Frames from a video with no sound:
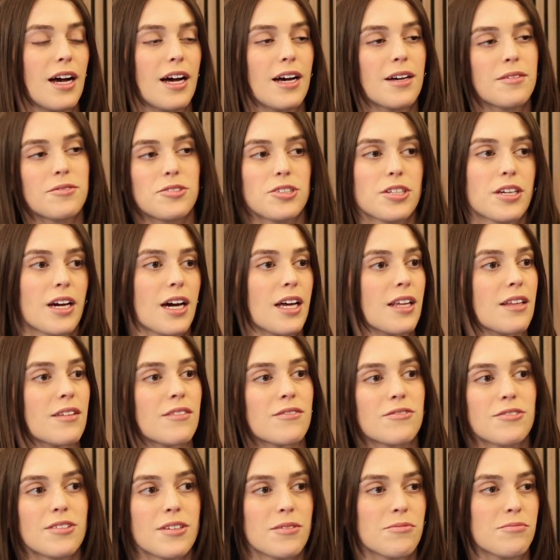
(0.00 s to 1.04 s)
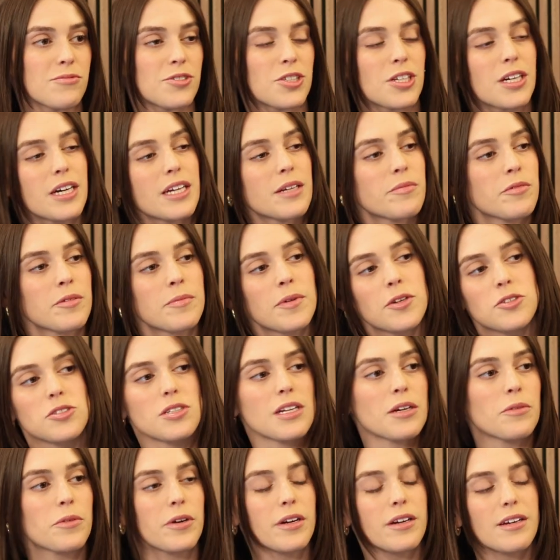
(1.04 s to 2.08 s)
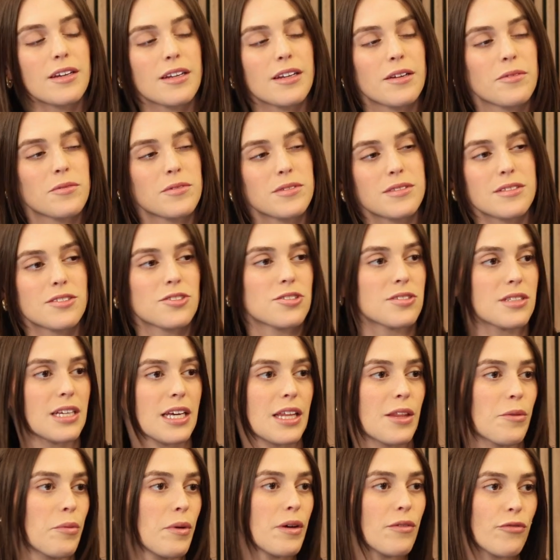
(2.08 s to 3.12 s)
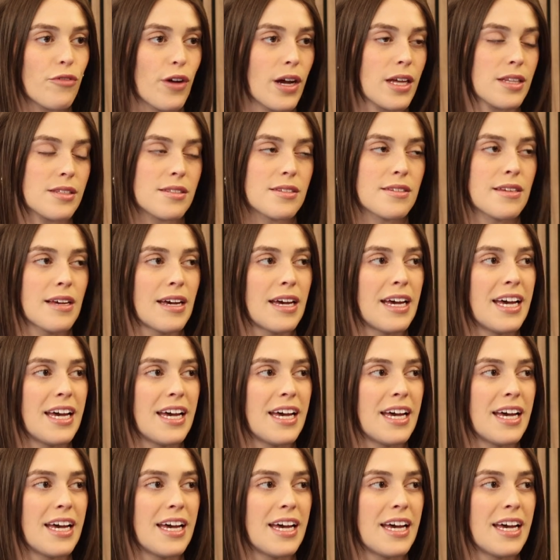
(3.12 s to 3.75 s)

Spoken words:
She got a promotion at work," and it was just like 3 friends.